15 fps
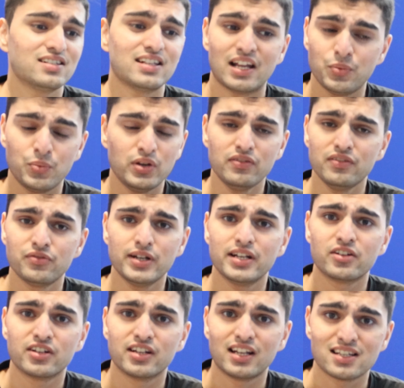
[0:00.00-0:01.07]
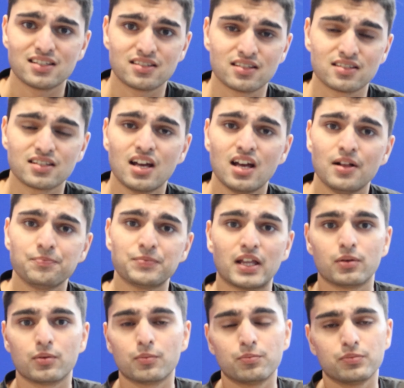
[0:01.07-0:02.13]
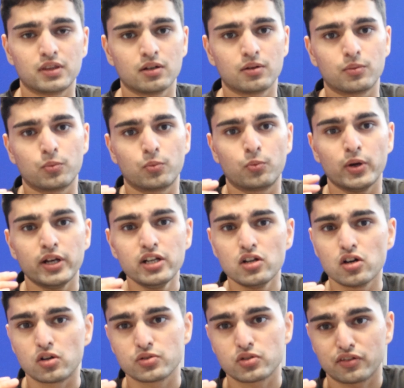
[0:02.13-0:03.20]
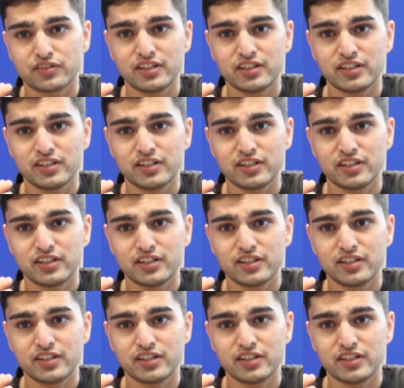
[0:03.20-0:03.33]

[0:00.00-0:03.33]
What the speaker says: and even we didn't realize this, that the windows of